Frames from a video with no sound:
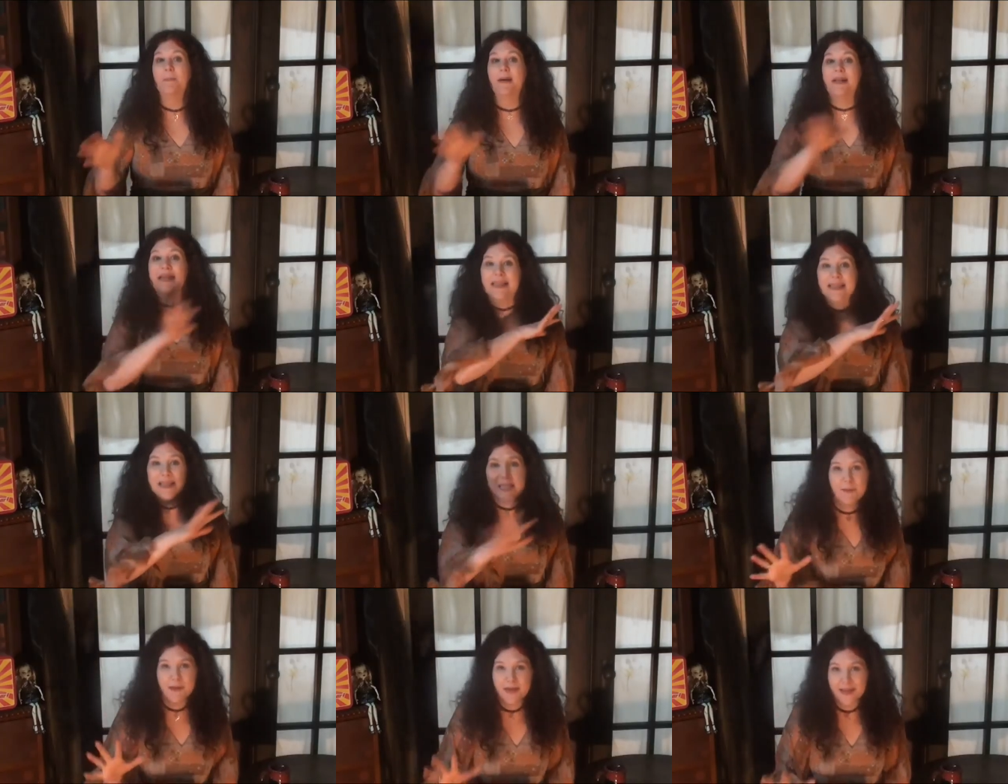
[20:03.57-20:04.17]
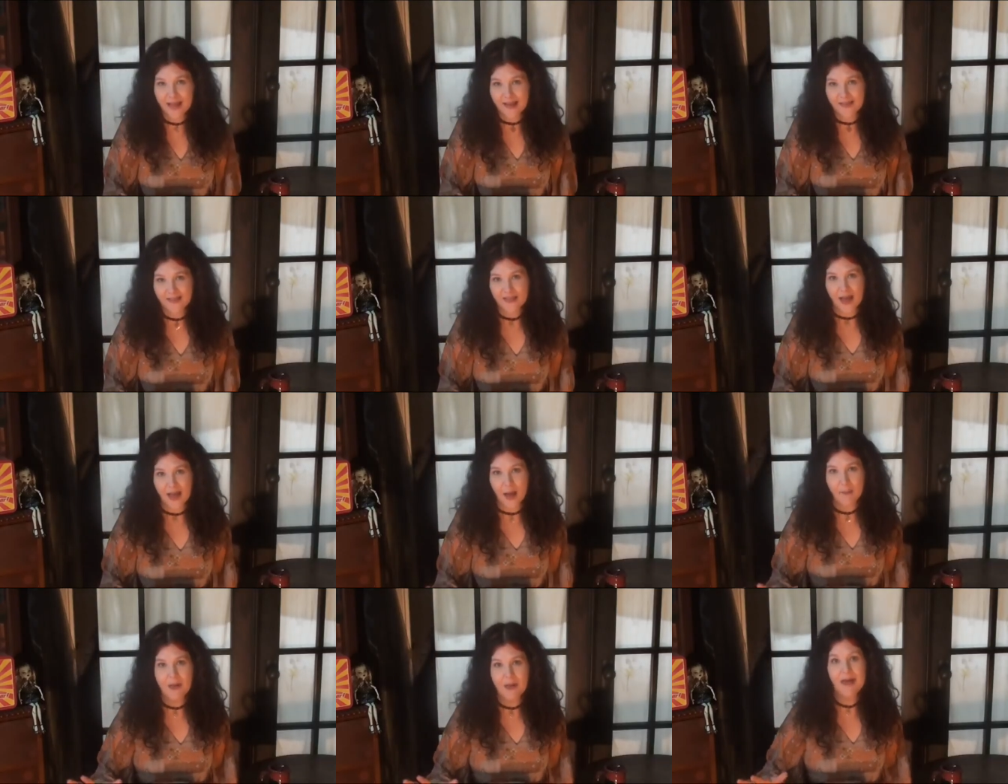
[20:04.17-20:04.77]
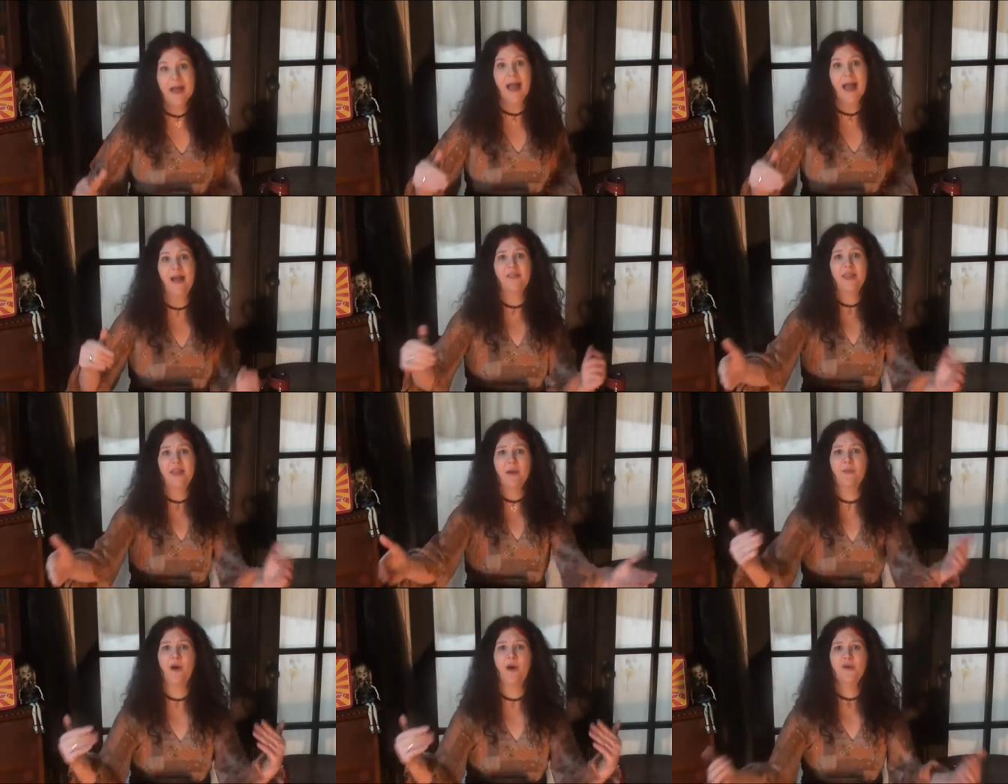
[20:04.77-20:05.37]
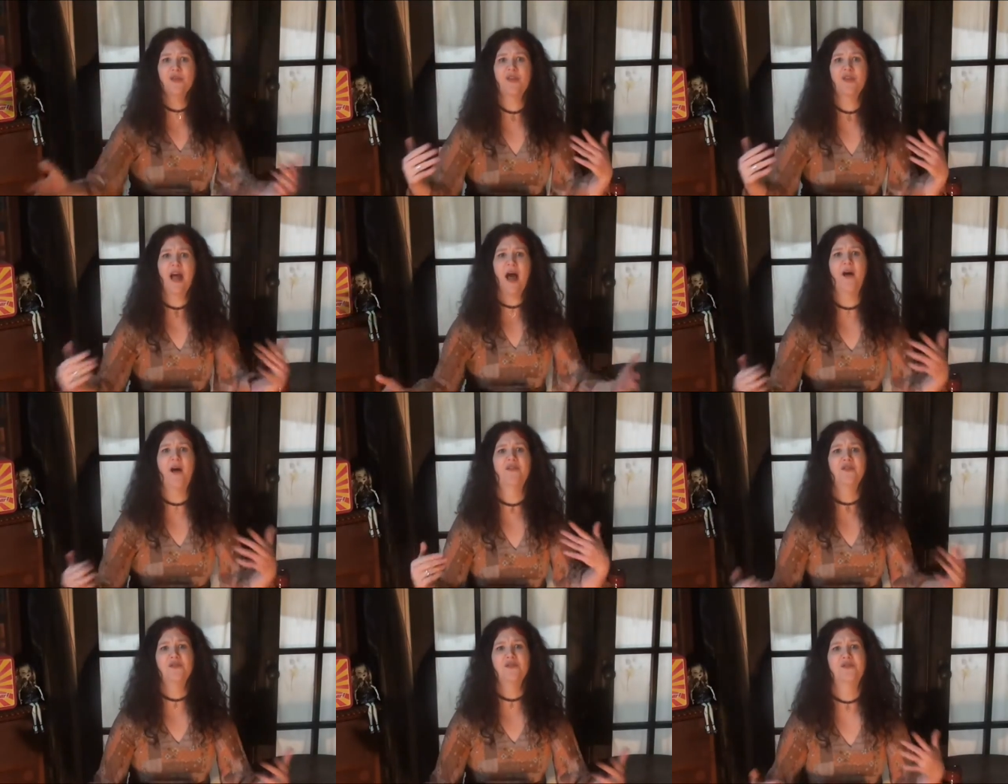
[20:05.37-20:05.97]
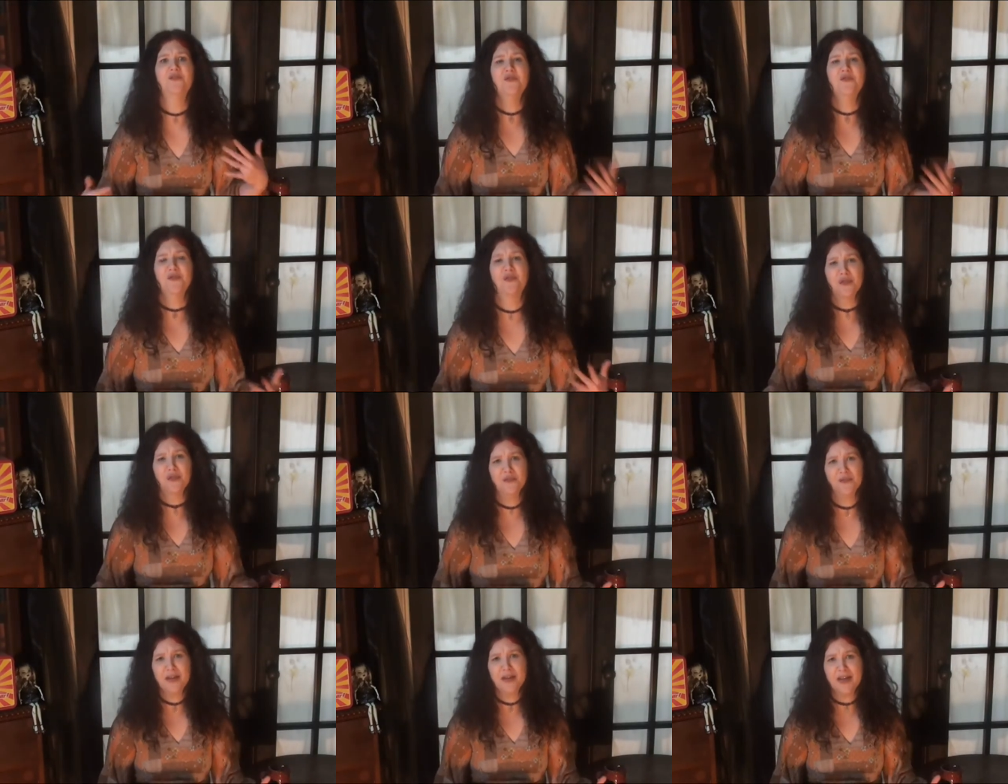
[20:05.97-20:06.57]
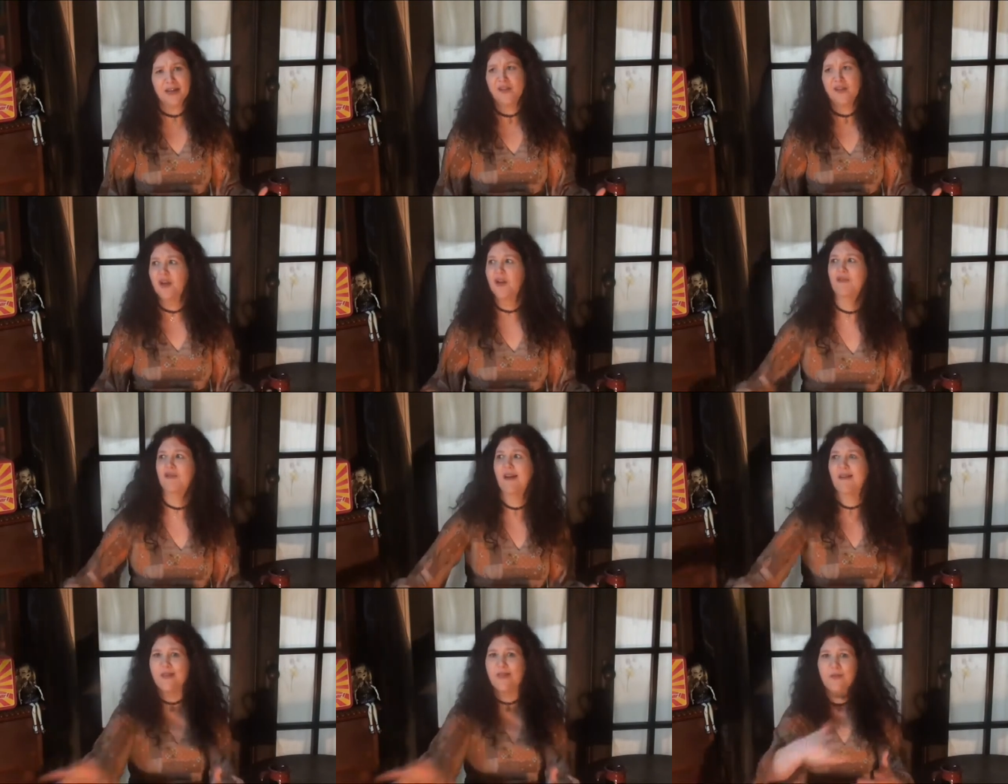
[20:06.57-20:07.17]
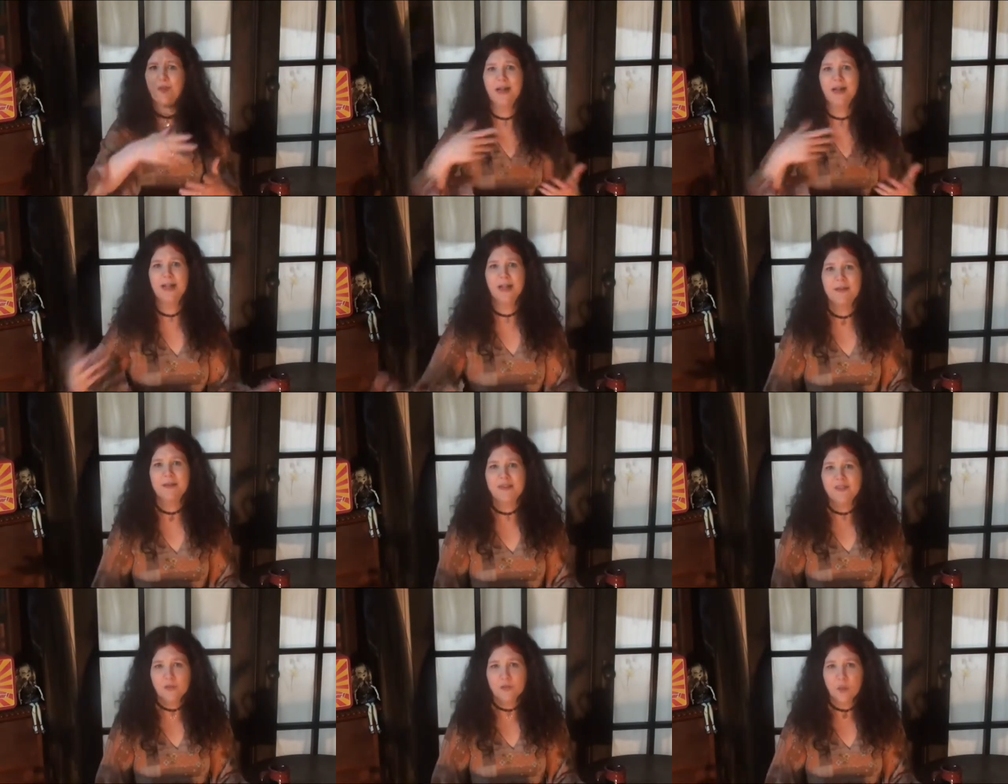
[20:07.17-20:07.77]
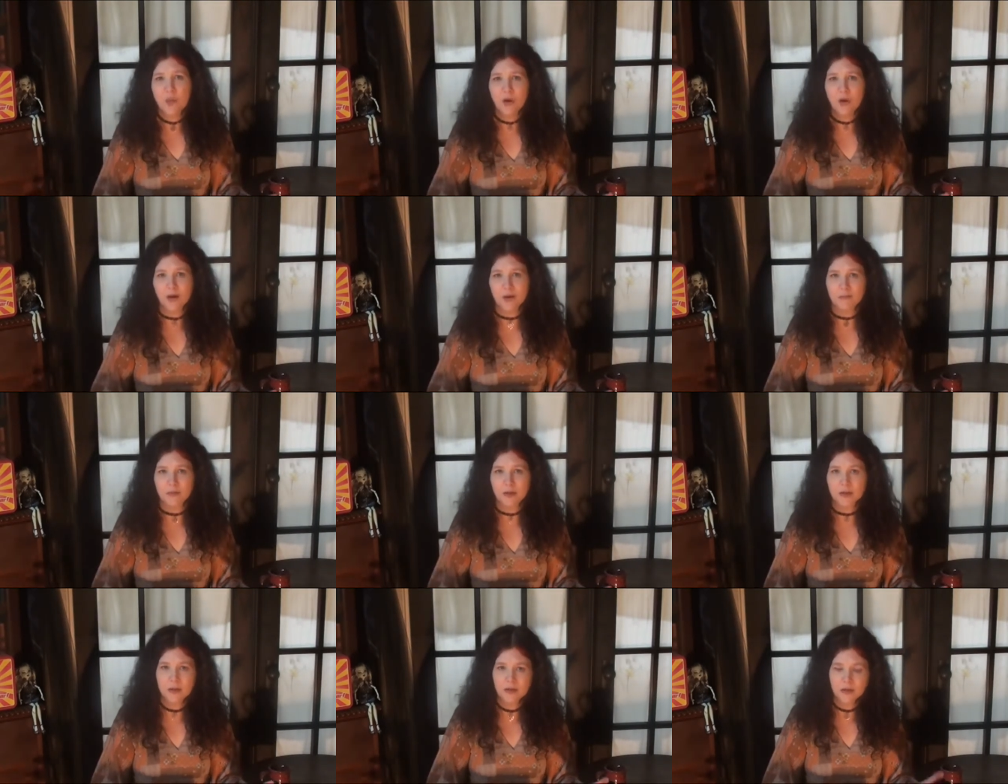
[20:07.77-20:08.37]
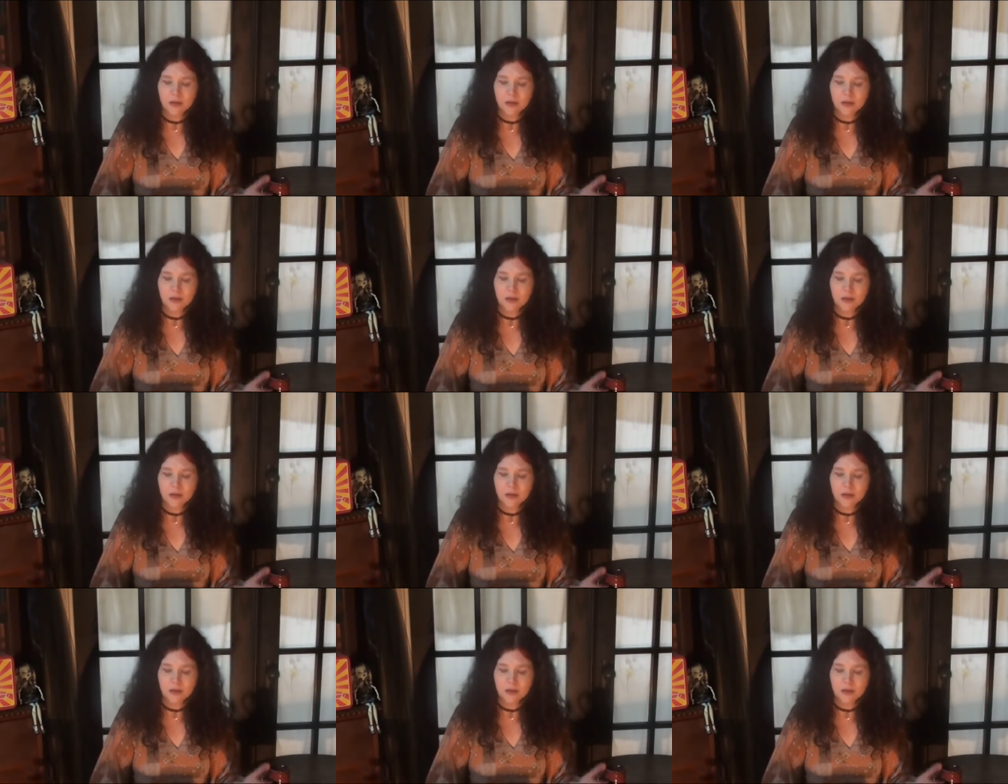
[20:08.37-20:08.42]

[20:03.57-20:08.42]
but eliminate them as they approach the house in 2s and 3s, rather than waiting to be swarmed.